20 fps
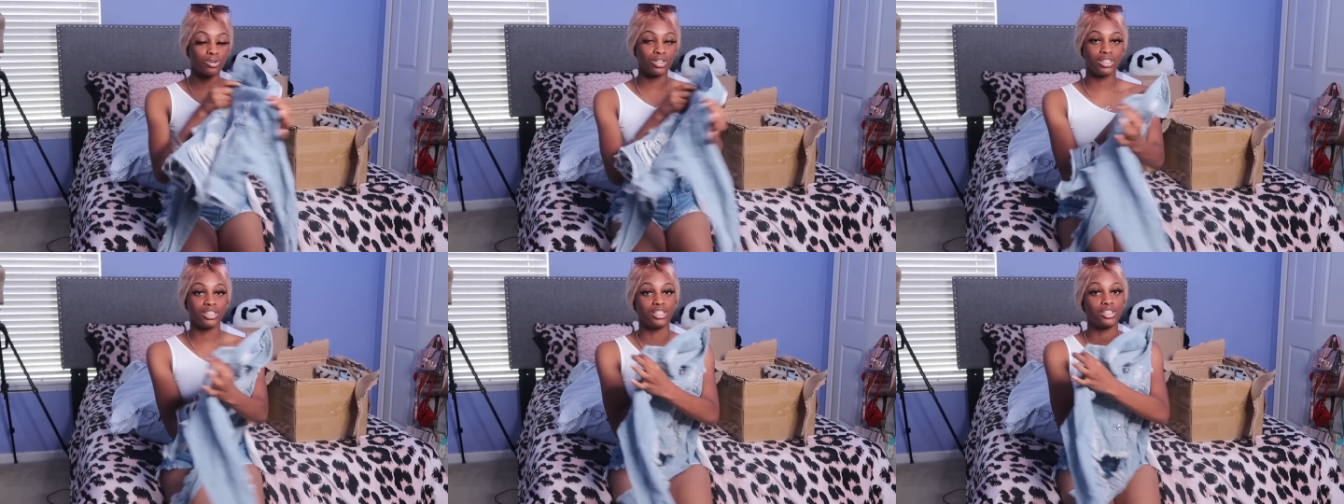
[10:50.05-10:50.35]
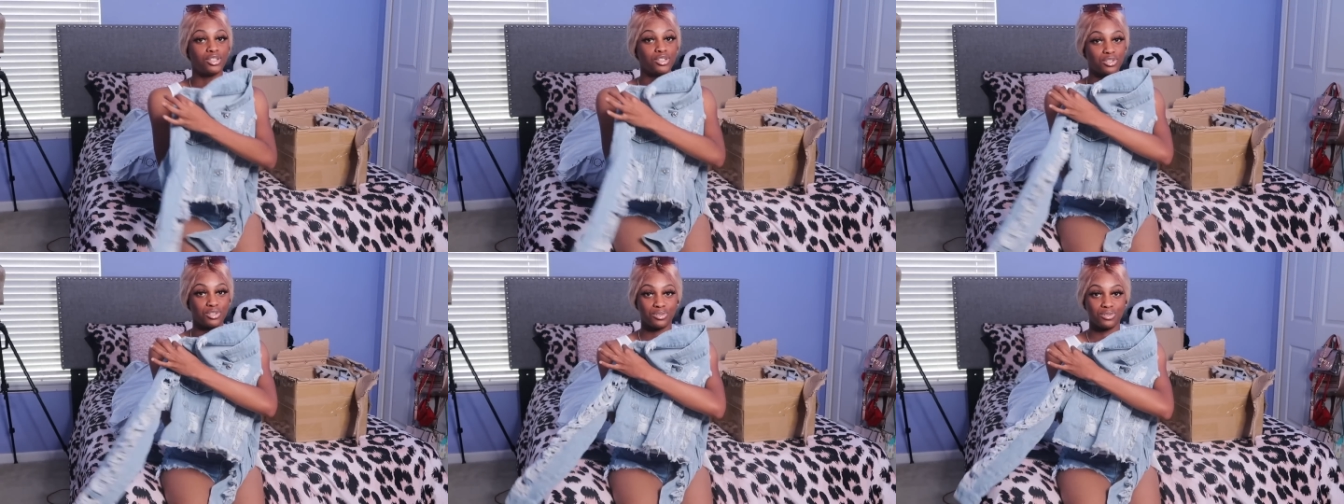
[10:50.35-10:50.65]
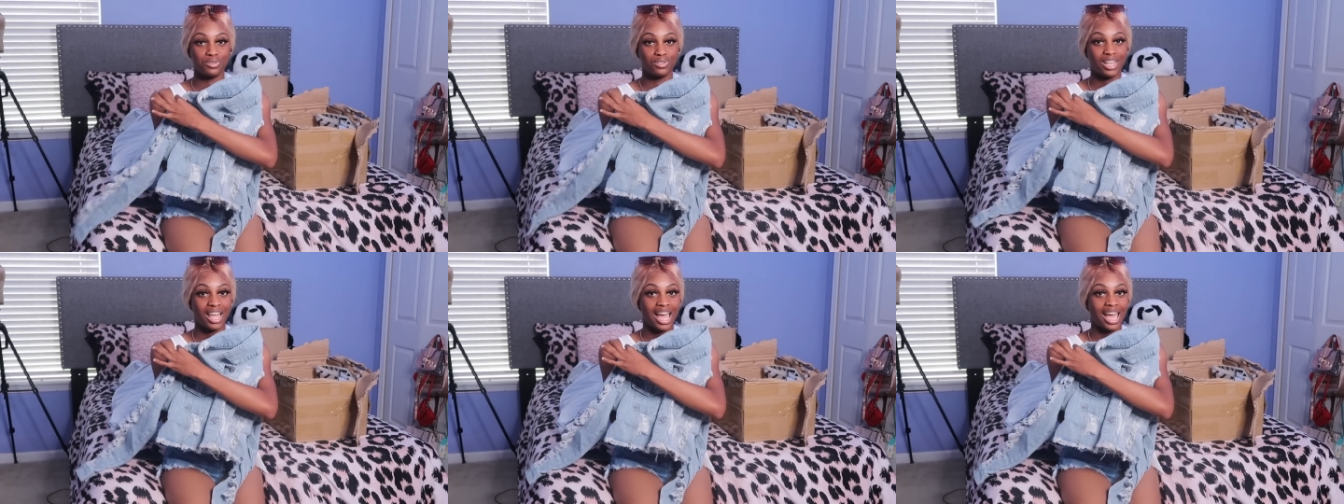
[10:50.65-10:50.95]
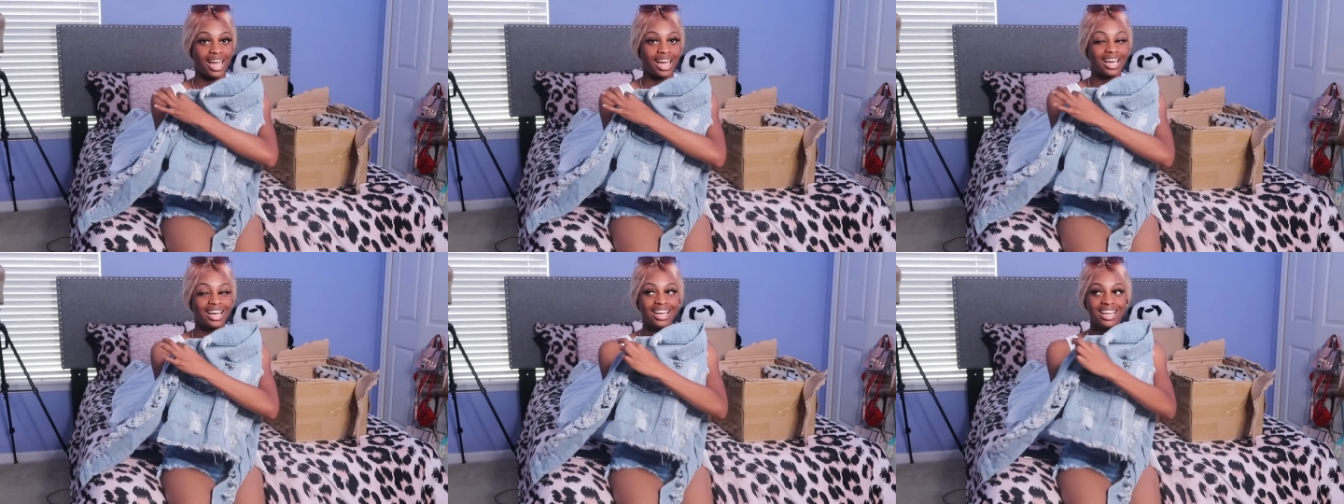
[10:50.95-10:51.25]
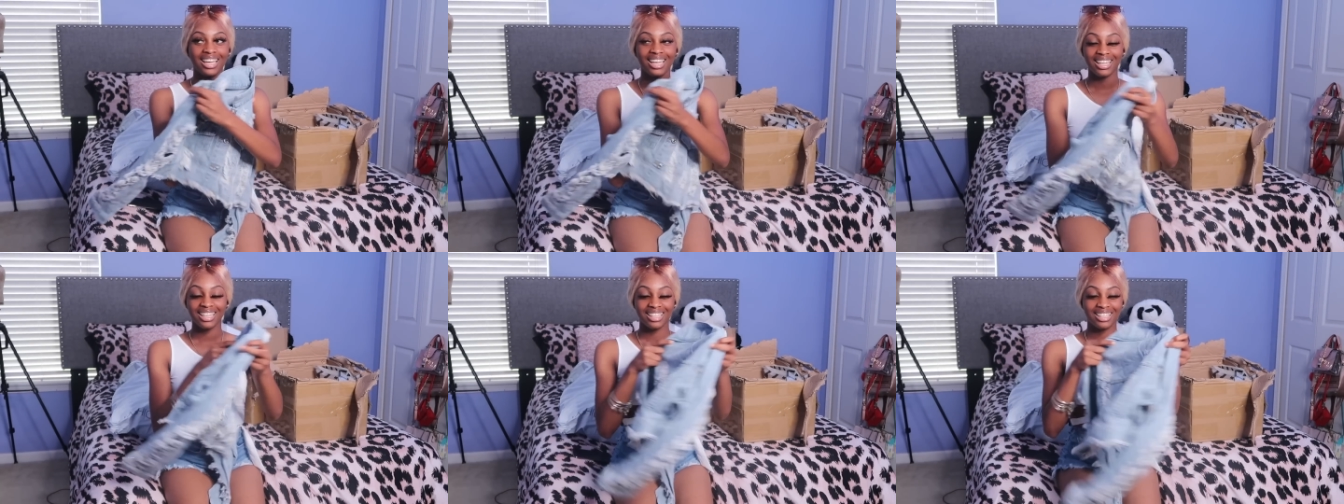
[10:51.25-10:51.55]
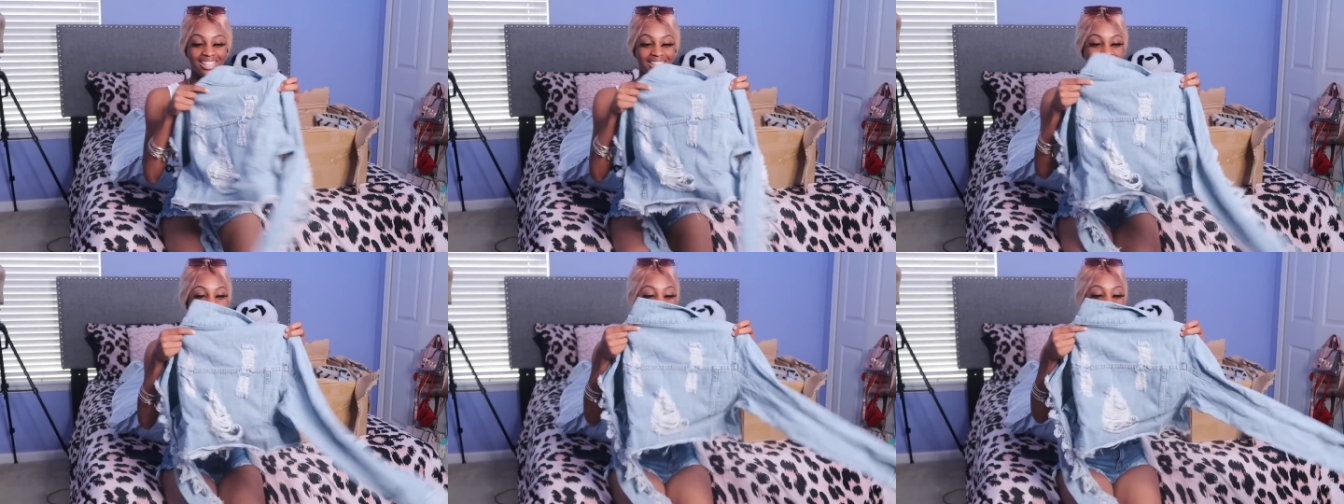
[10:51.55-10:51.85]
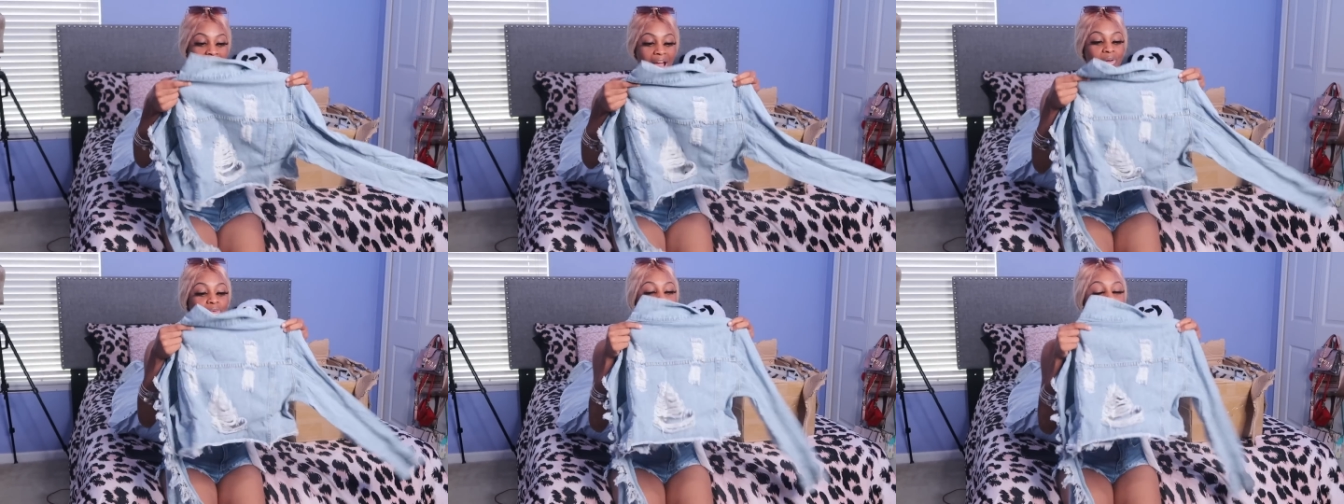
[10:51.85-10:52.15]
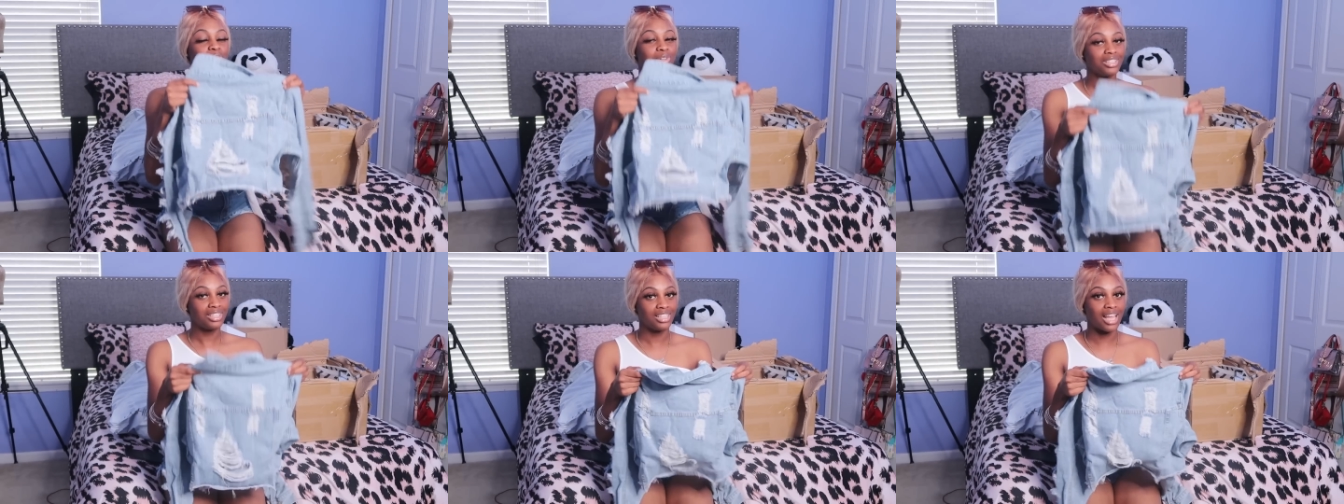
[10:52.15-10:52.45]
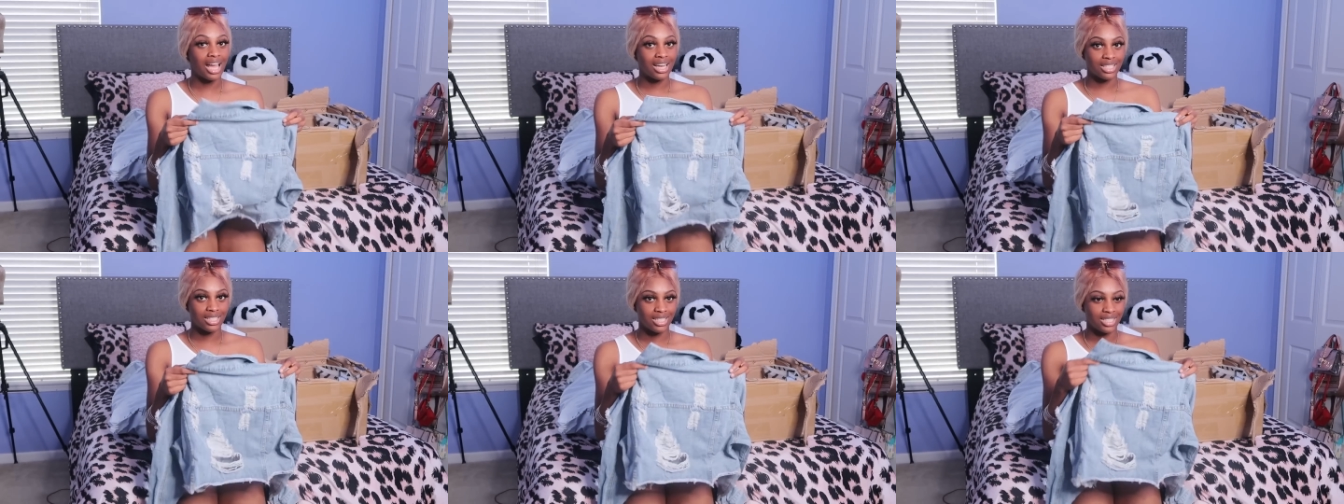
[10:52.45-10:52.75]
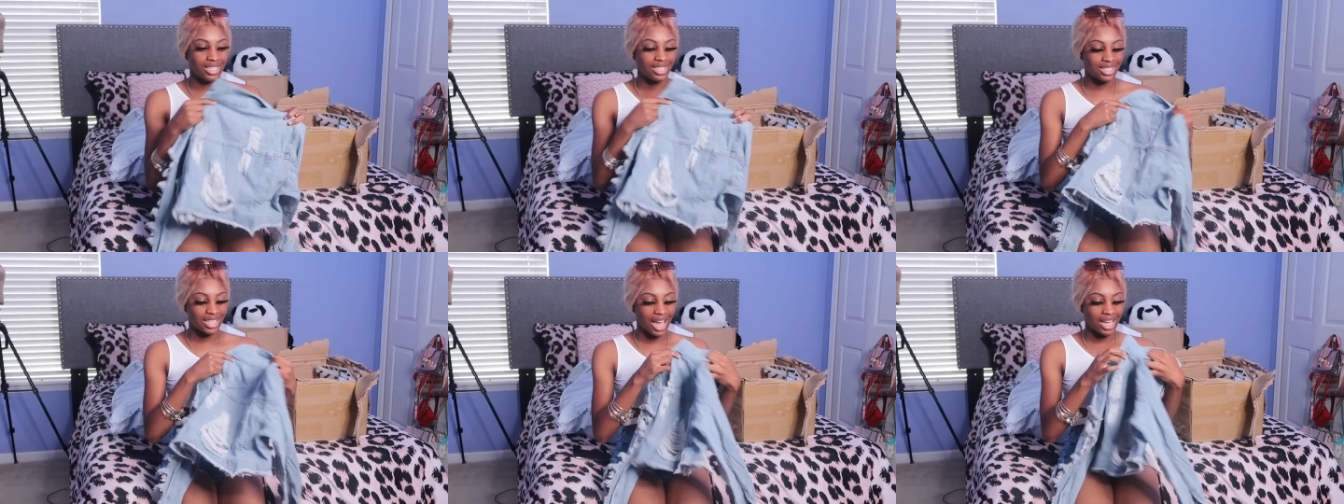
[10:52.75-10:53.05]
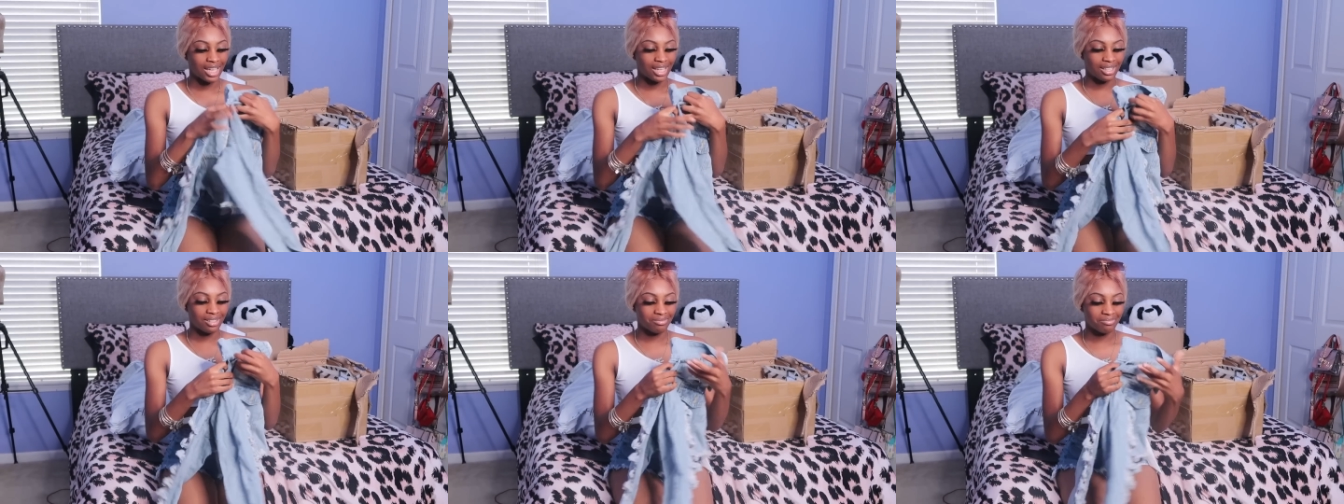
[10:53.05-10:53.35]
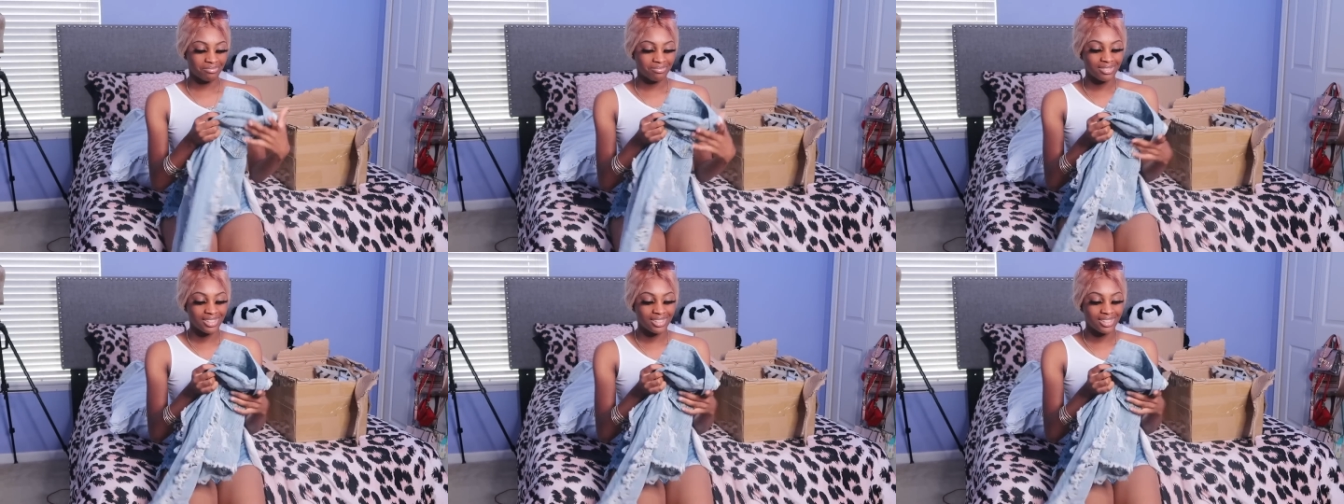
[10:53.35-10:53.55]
really cute. Like, I really like this jean jacket.